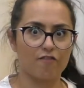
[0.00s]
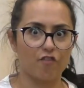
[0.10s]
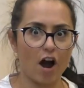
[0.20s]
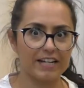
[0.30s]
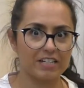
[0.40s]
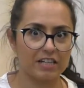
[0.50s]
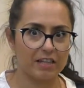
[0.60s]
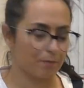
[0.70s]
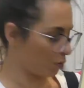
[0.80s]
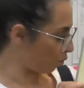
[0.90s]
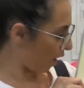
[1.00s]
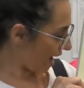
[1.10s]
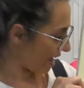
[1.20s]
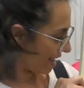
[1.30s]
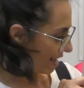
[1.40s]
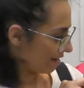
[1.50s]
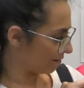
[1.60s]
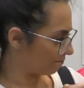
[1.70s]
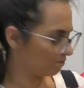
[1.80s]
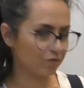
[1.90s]
Frighten them away.
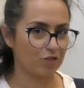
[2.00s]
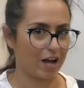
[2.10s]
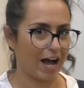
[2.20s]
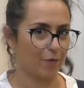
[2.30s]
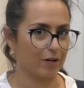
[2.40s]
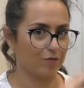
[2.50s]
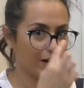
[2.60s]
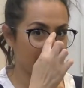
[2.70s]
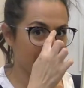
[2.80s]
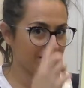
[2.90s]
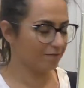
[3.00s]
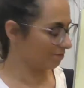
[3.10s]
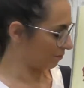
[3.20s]
Are we ready?